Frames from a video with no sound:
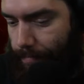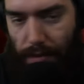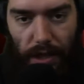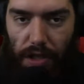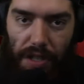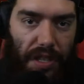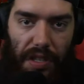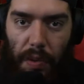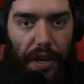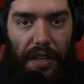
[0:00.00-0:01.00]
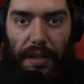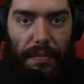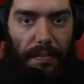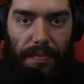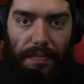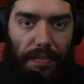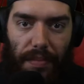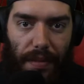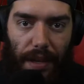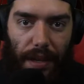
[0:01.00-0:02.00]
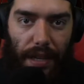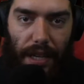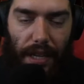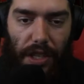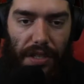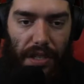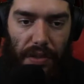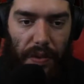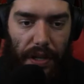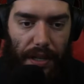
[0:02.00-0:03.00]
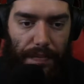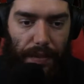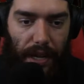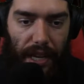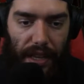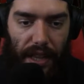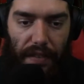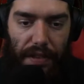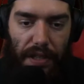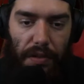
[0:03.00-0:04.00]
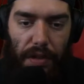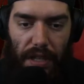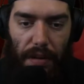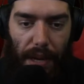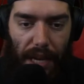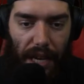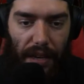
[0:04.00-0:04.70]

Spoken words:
It just doesn't work. It just doesn't work. I can't think of a good reason to make it.